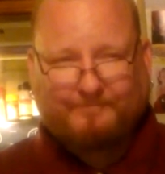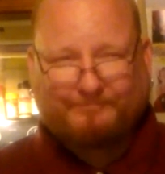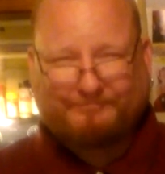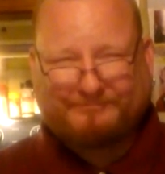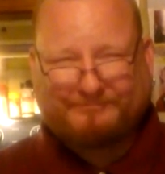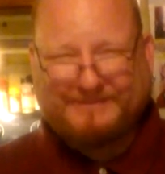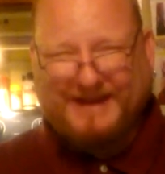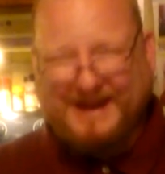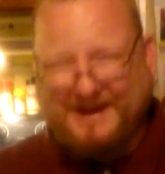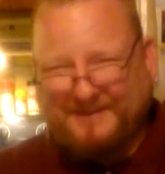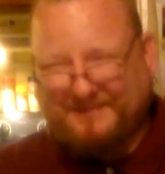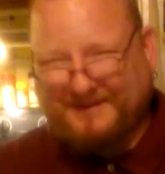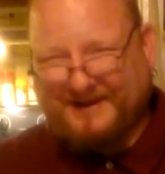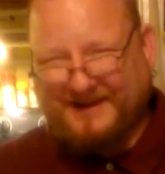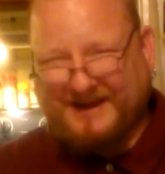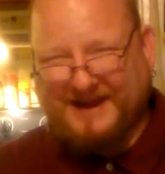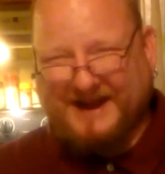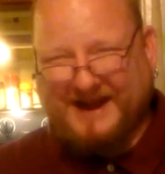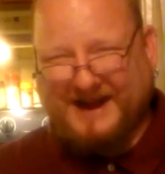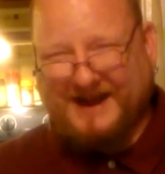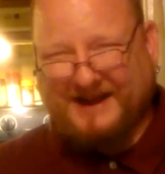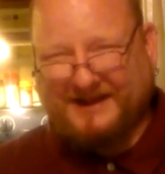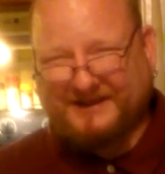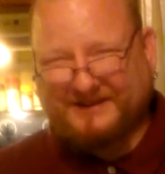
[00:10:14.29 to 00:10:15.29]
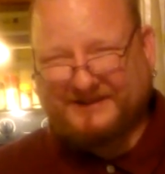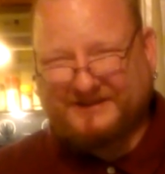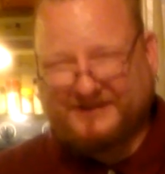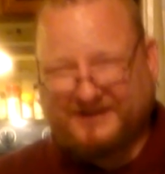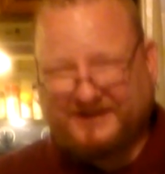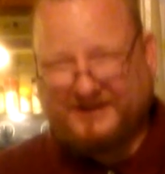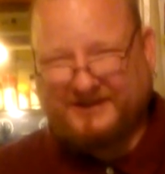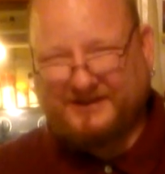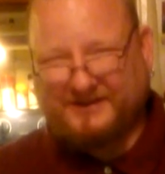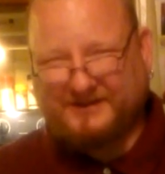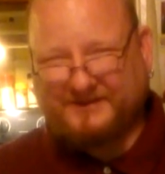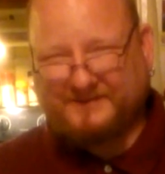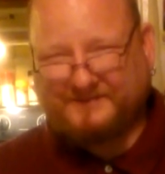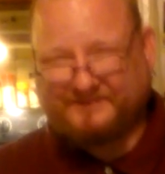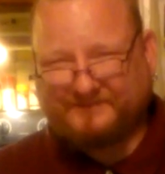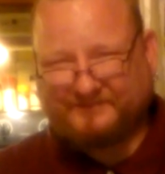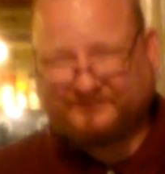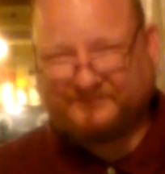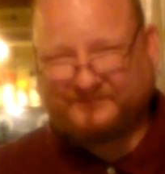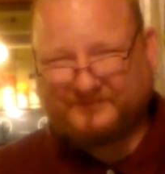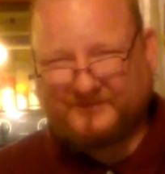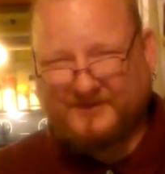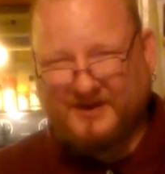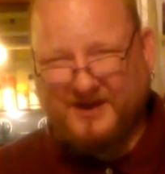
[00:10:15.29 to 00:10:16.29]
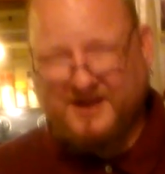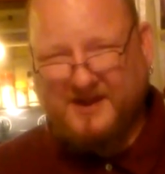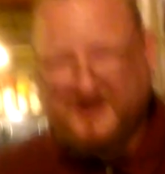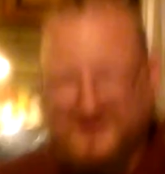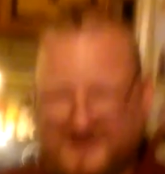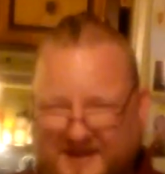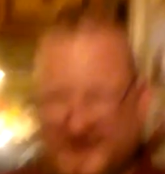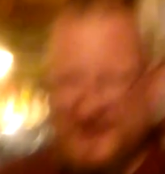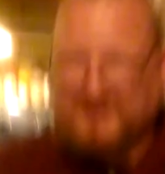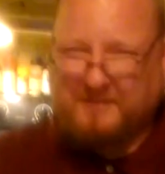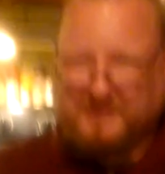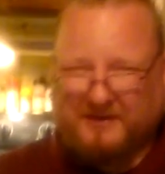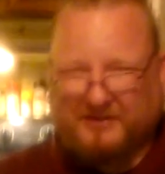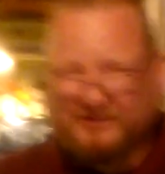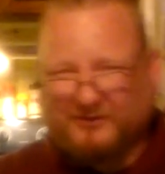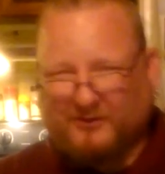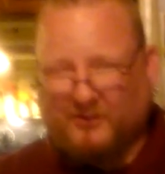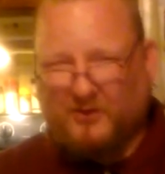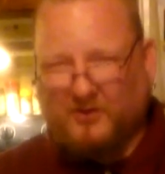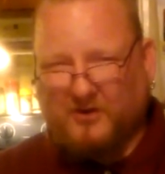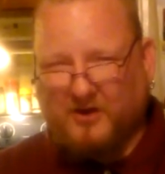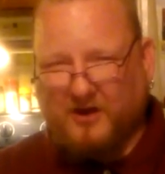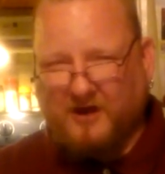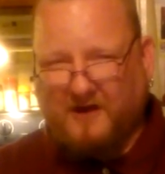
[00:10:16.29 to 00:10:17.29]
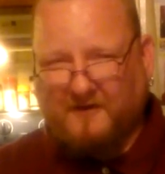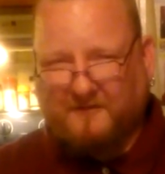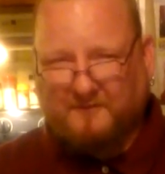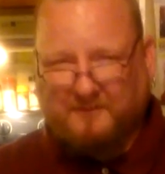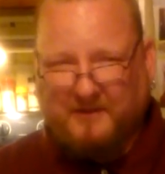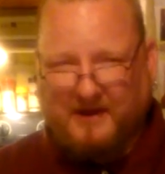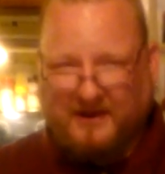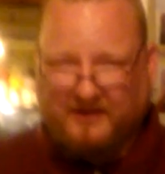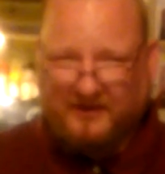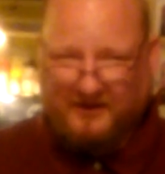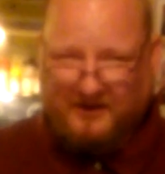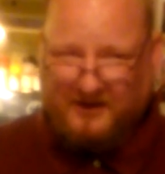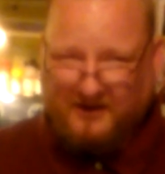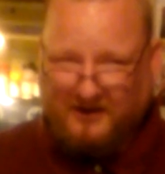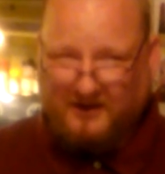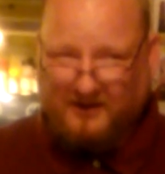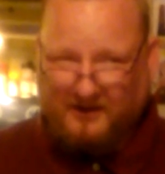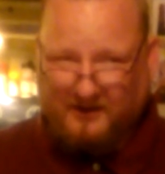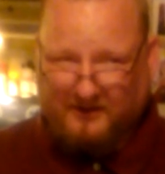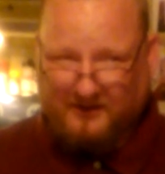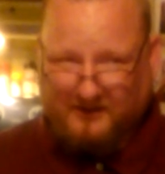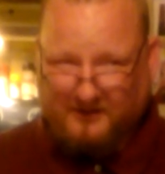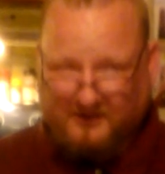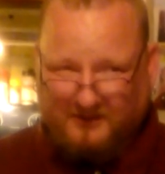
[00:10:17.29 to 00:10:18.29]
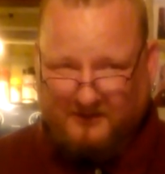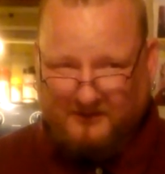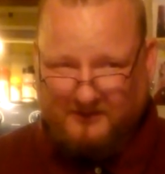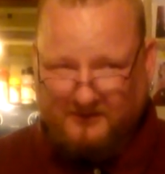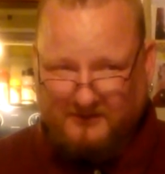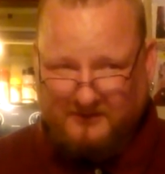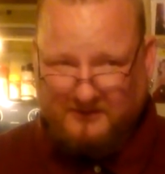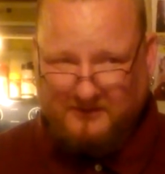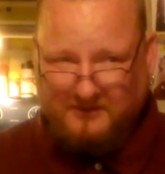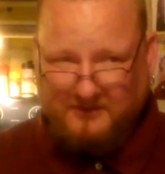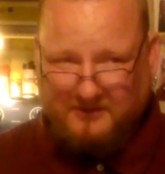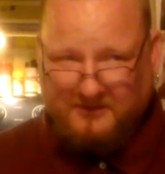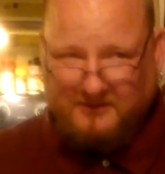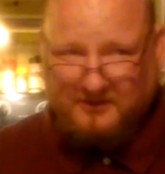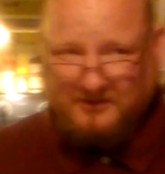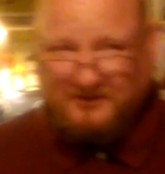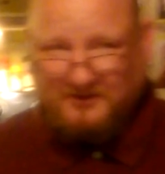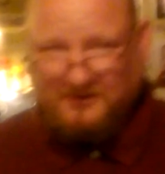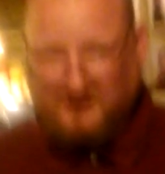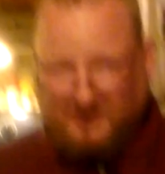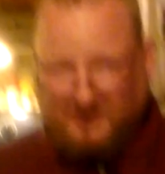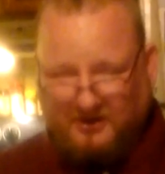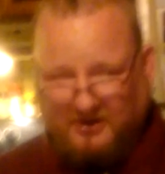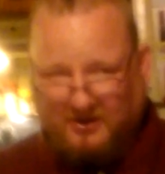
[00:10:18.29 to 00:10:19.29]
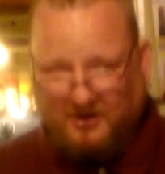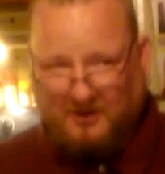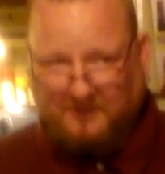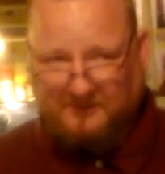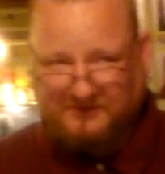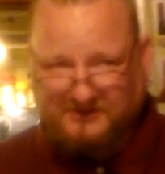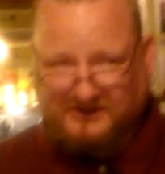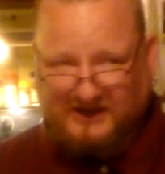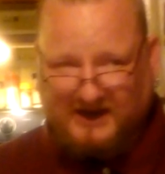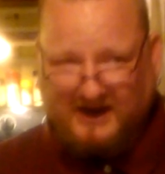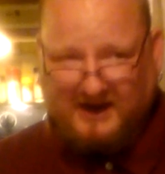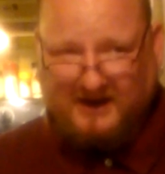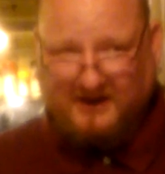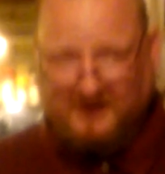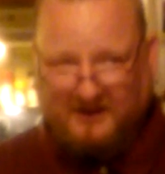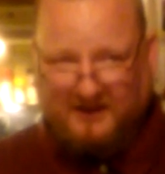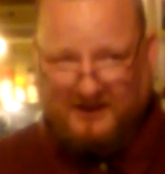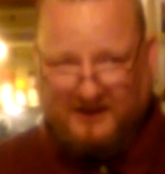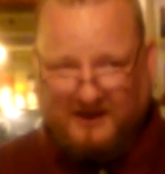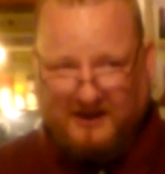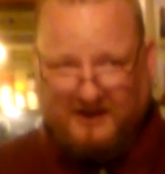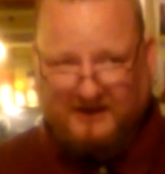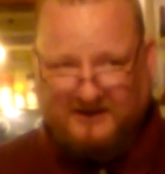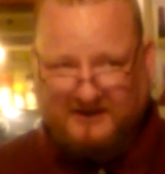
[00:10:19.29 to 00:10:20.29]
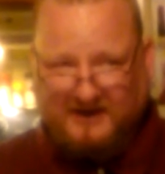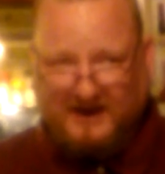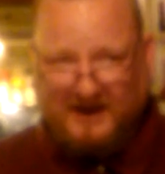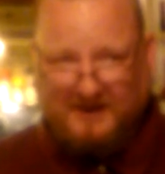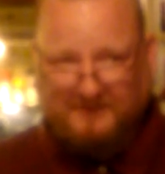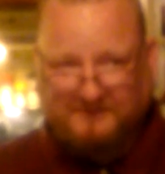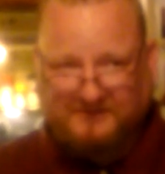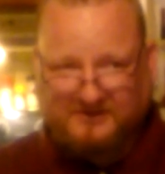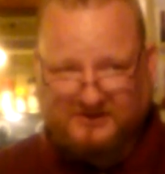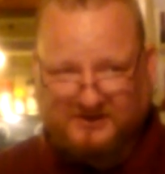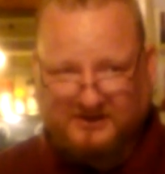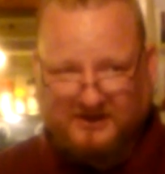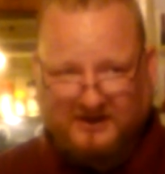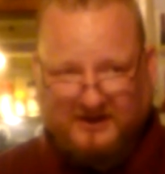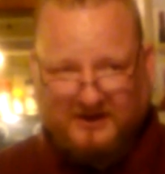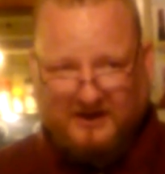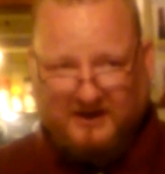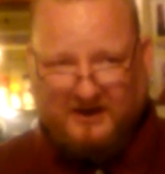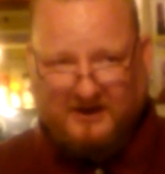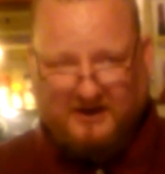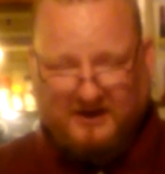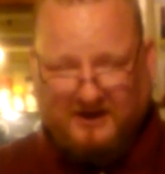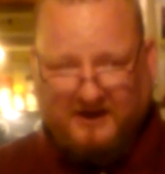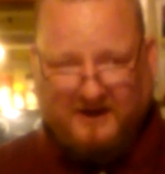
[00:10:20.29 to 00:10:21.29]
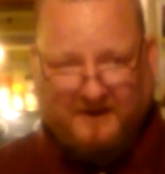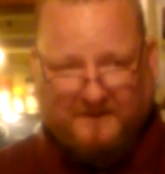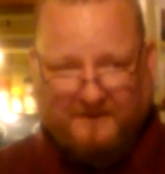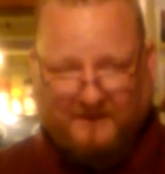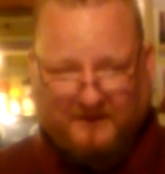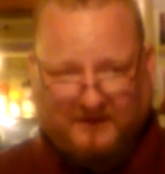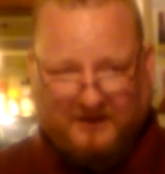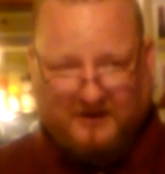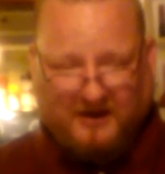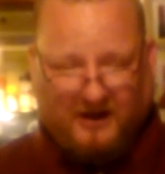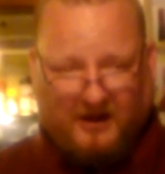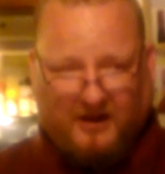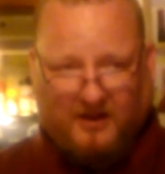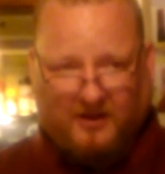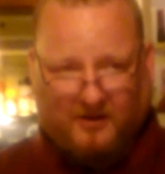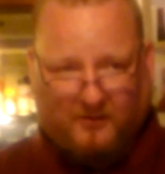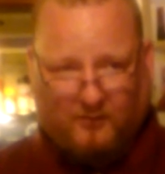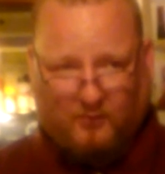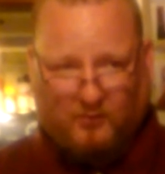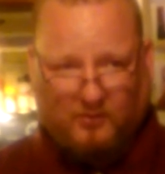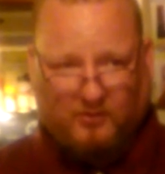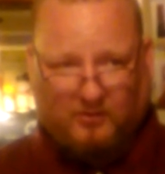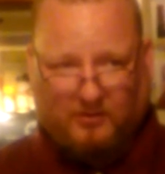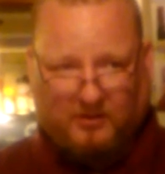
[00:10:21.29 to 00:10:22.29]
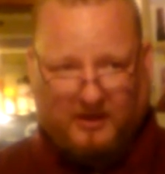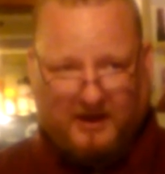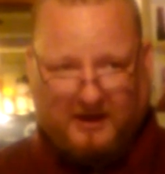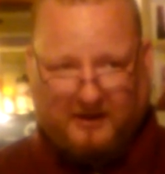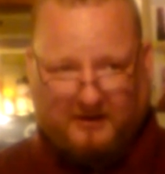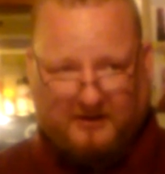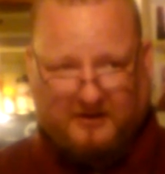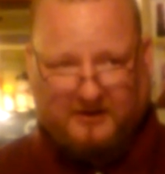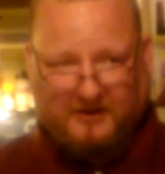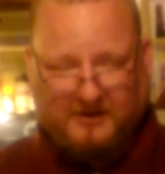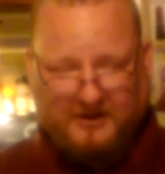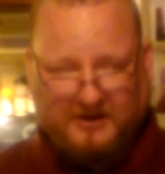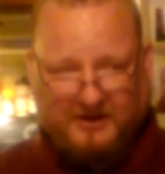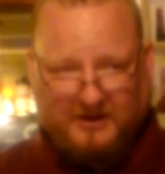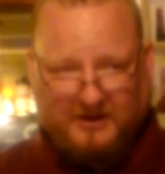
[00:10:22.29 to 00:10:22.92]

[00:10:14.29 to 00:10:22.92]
Maybe not. They'd be thrown off by the color. You know what I'm saying? A lot of times, even color will like